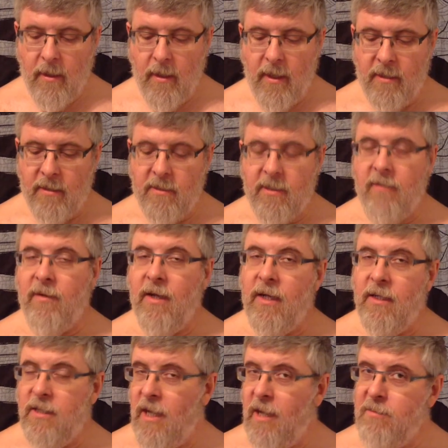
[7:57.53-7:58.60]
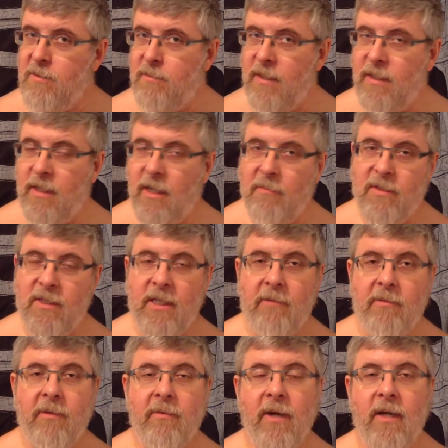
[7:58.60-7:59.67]
And instead of A times B times C,
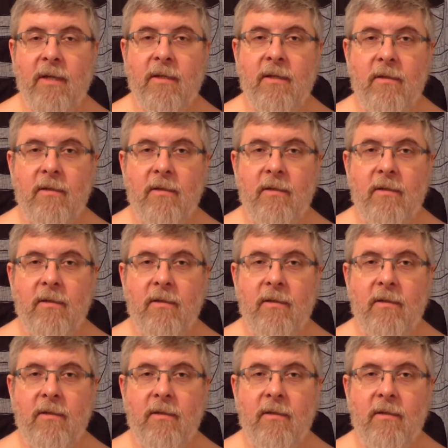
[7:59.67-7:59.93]
we write